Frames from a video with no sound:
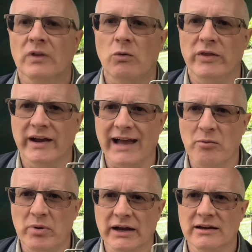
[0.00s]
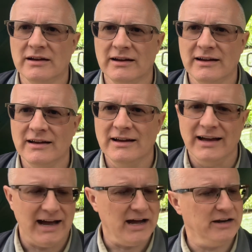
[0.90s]
when they're camping,
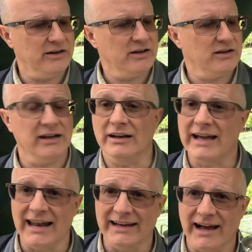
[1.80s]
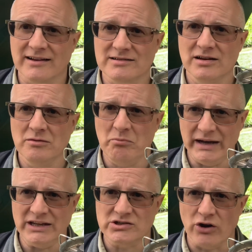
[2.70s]
and little Calagas
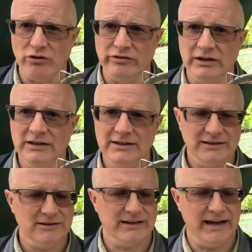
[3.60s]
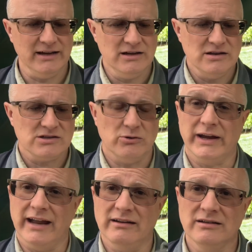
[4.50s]
mini stove. Okay, so
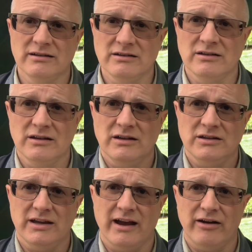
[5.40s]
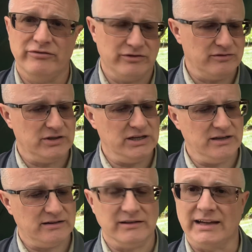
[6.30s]
again, you have the
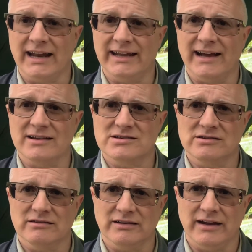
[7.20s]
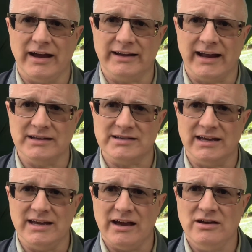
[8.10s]
Calagas canister
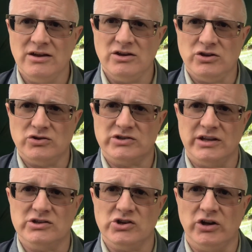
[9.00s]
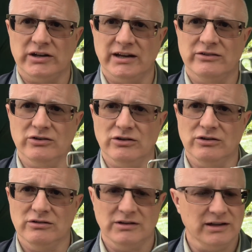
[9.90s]
here. You just insert it into
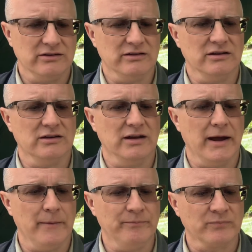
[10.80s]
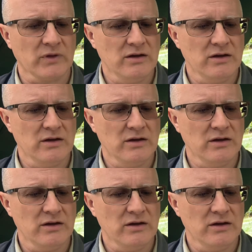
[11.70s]
the